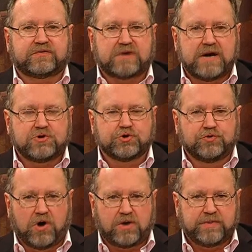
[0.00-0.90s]
state
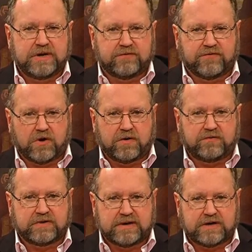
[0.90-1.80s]
should not be
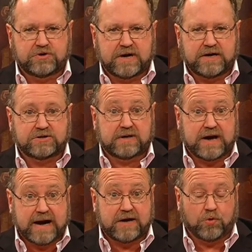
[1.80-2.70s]
involved in
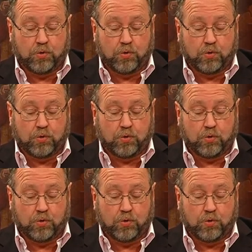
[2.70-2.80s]
education at